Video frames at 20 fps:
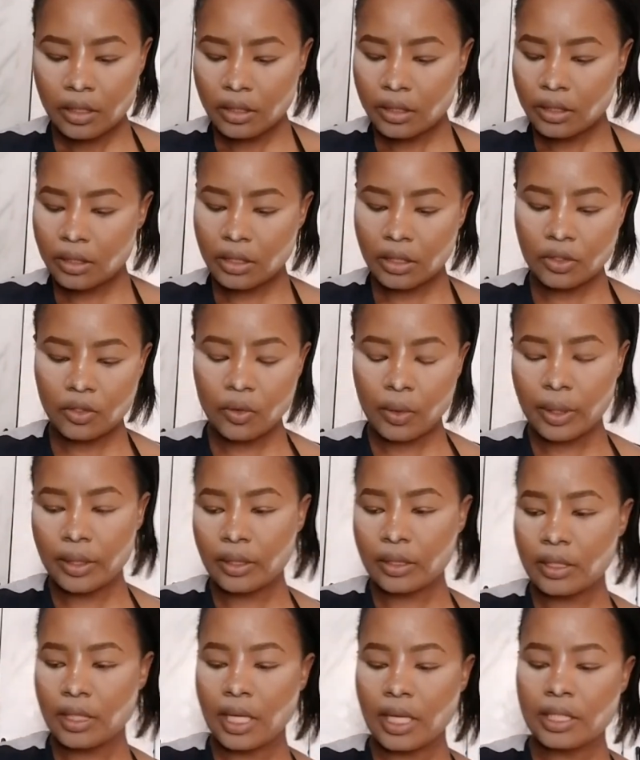stick to
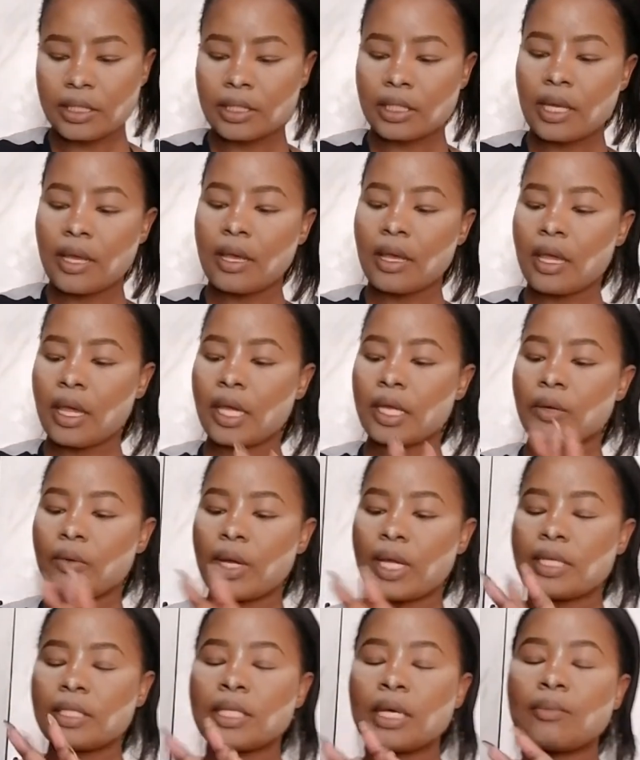other things.
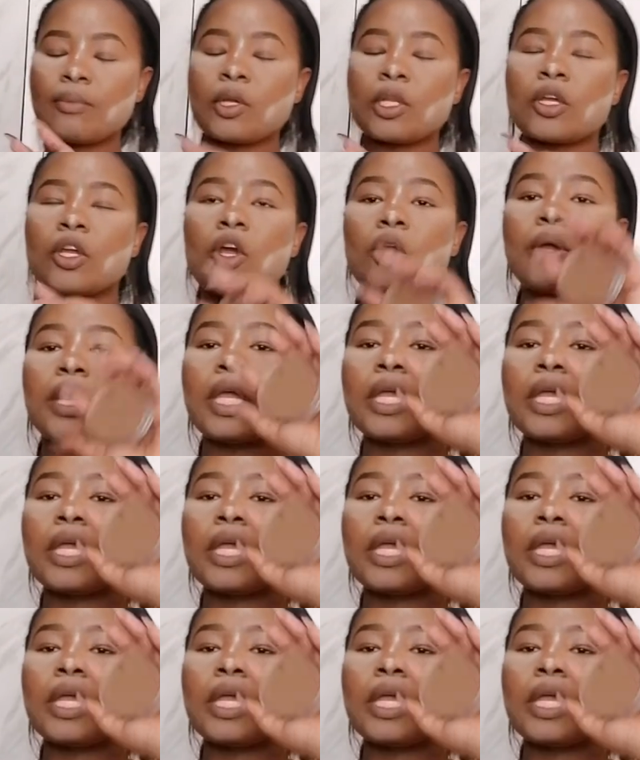Anyways, I'm gonna go